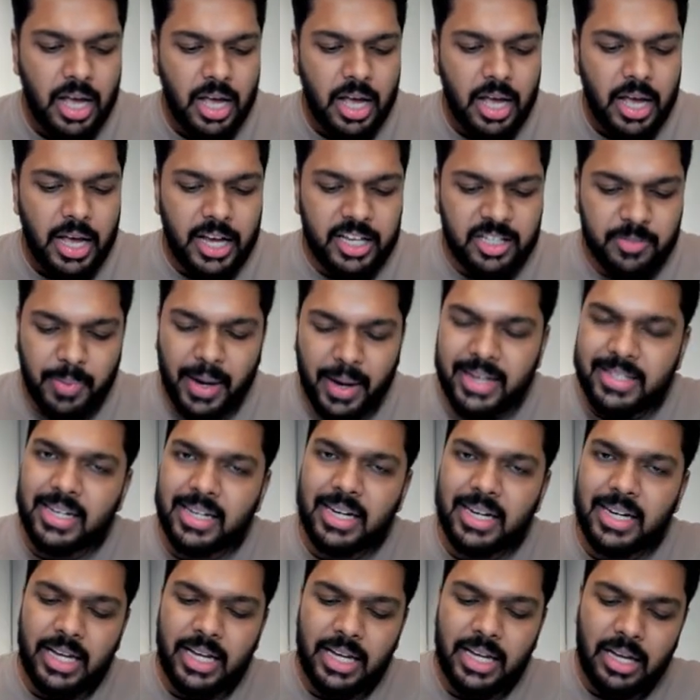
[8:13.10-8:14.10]
is
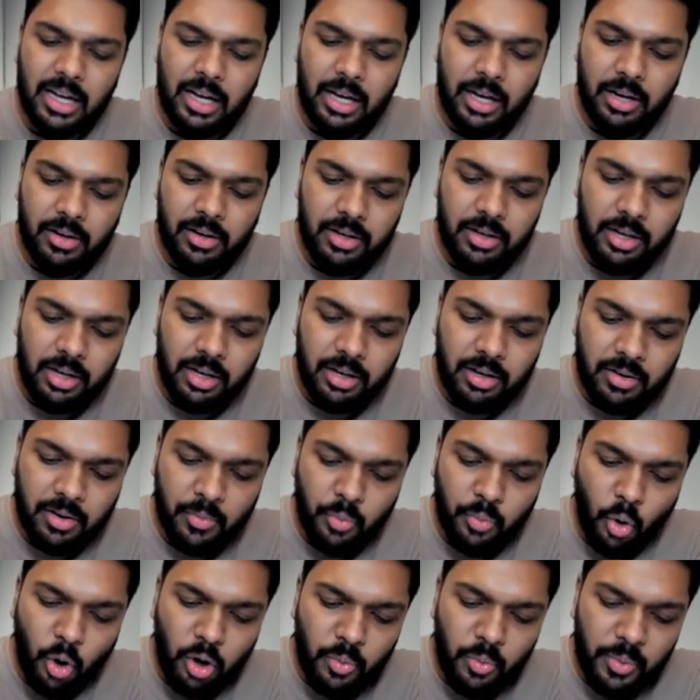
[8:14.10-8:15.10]
basically
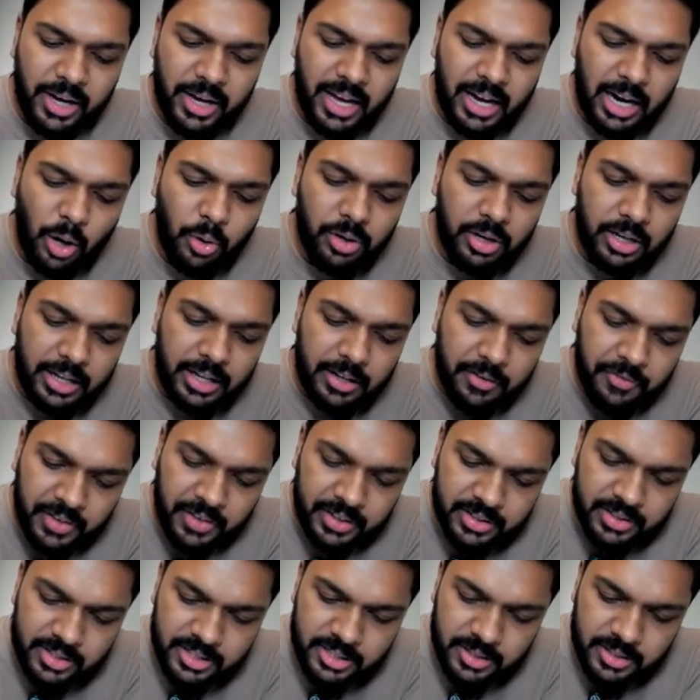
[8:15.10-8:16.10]
revolving around
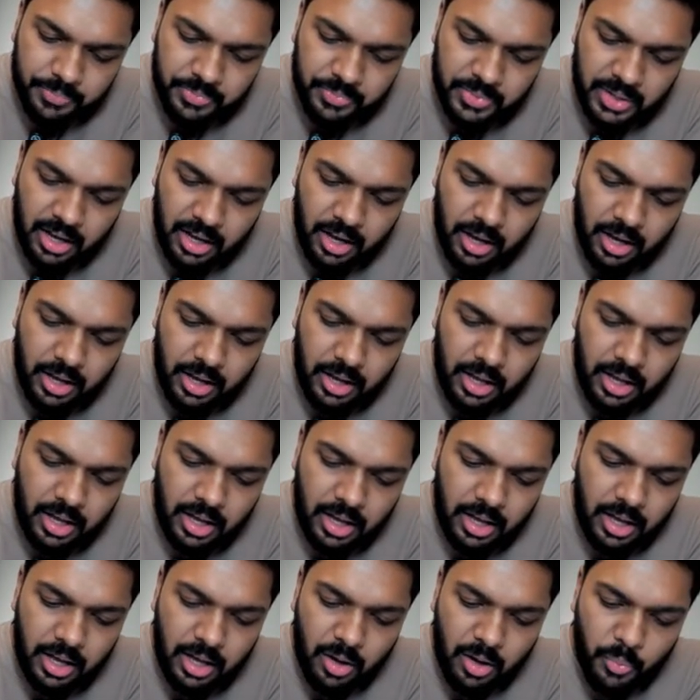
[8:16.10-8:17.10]
refunds,
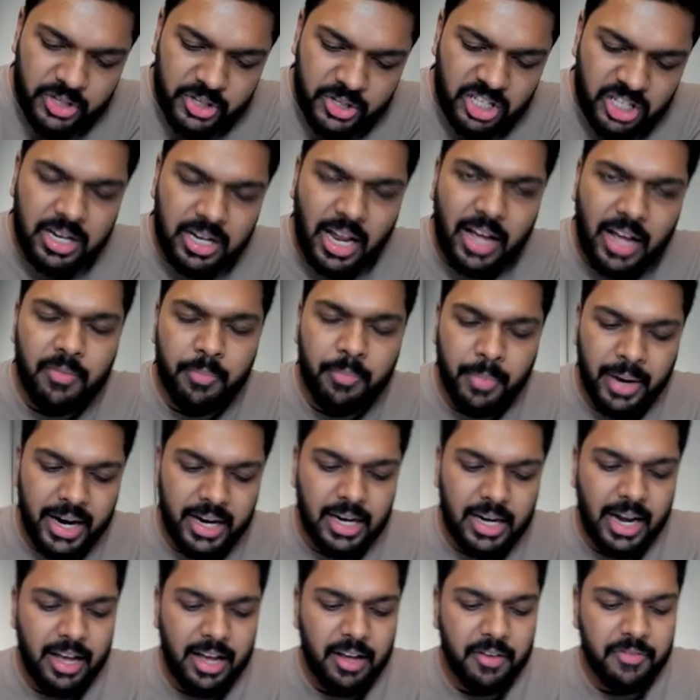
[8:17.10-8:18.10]
which has made
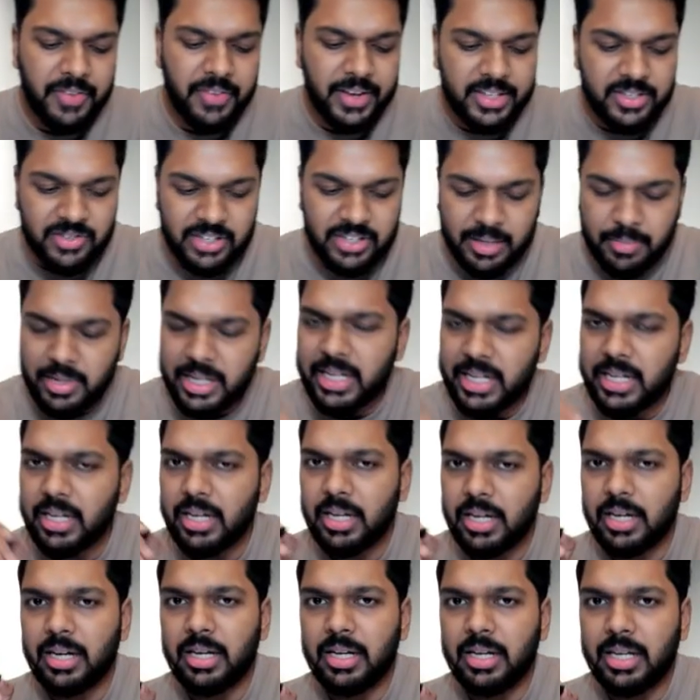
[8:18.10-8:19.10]
life
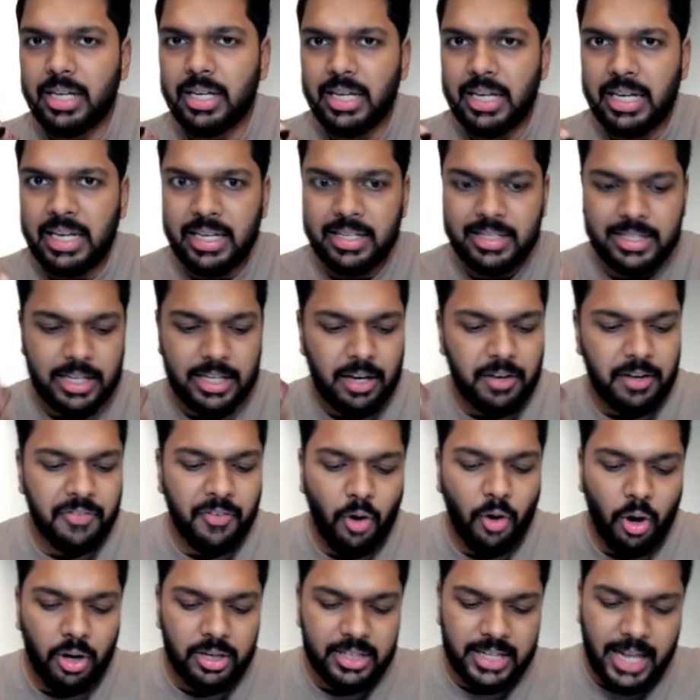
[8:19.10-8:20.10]
extremely easier
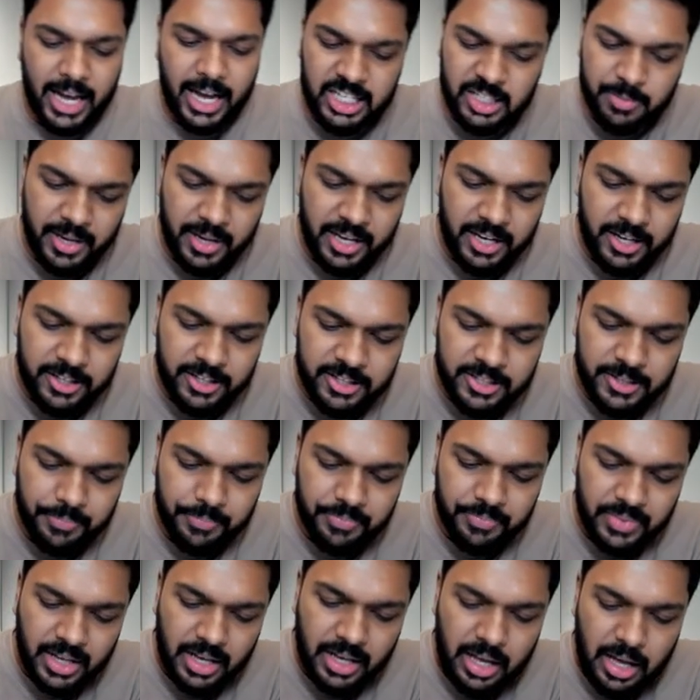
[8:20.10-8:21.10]
for taxpayers,
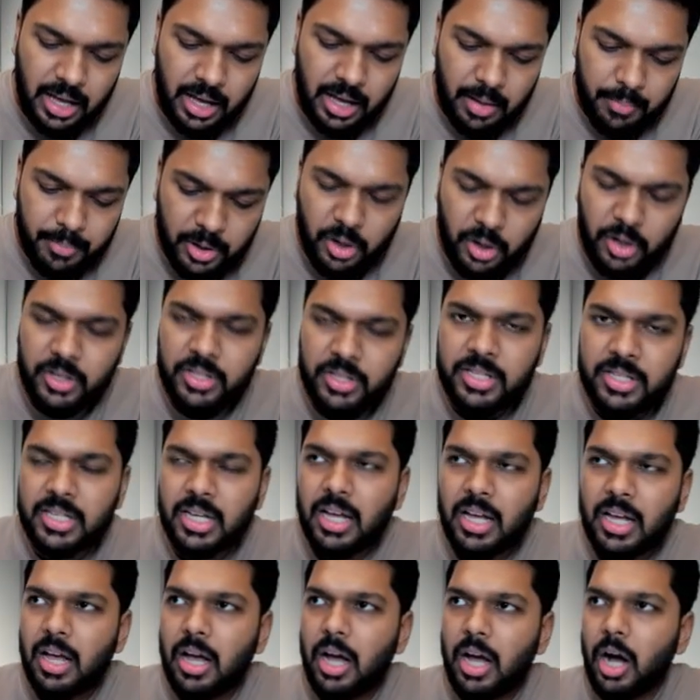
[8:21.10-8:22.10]

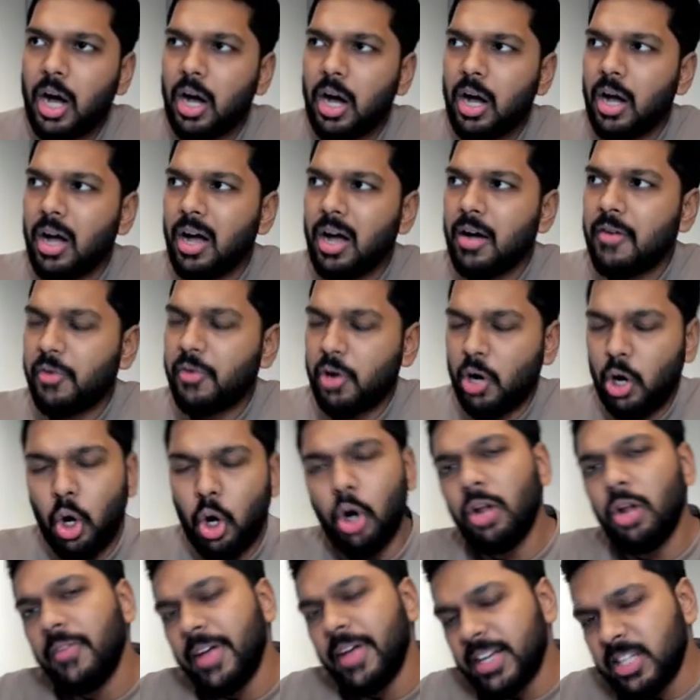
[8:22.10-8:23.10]
because for a
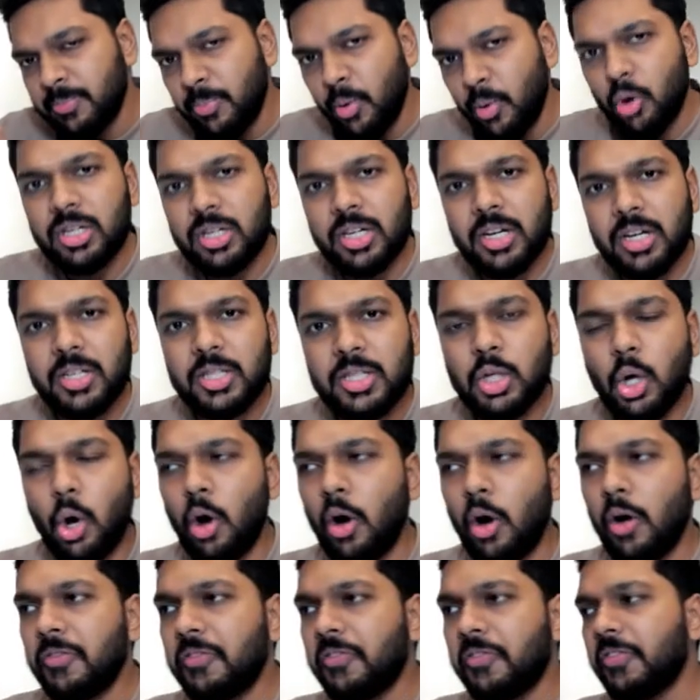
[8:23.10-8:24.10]
lot of exporters
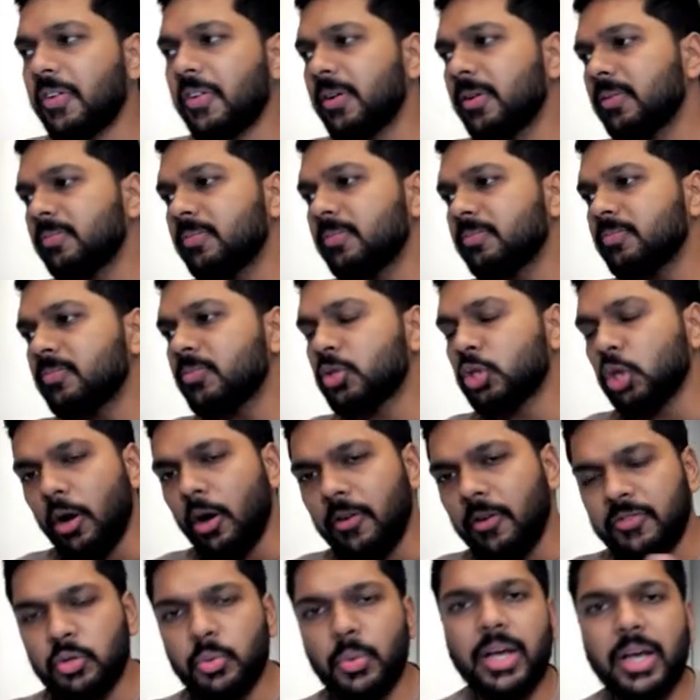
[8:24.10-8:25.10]
of
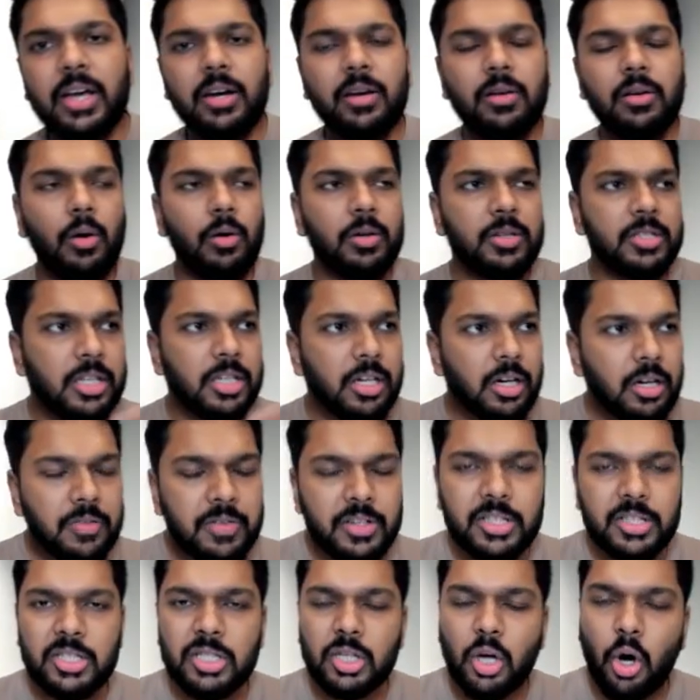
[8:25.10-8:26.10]
software or
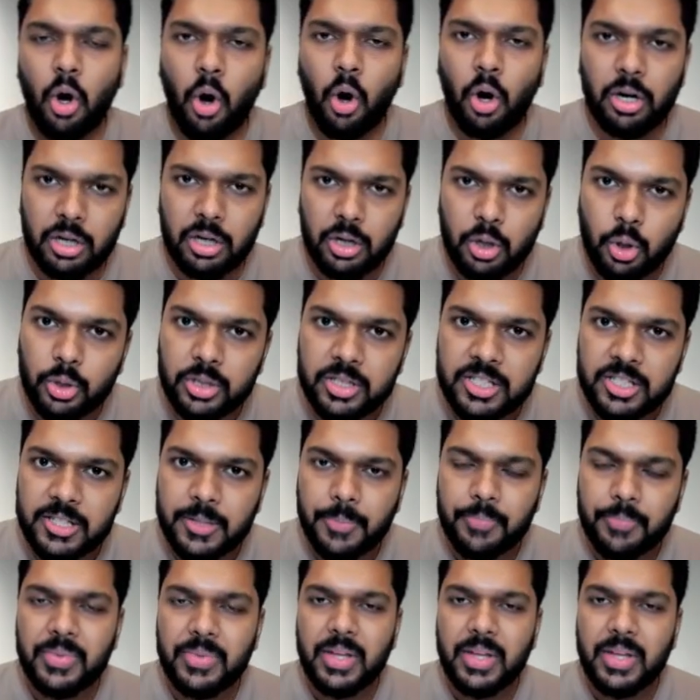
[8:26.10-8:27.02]
service or goods,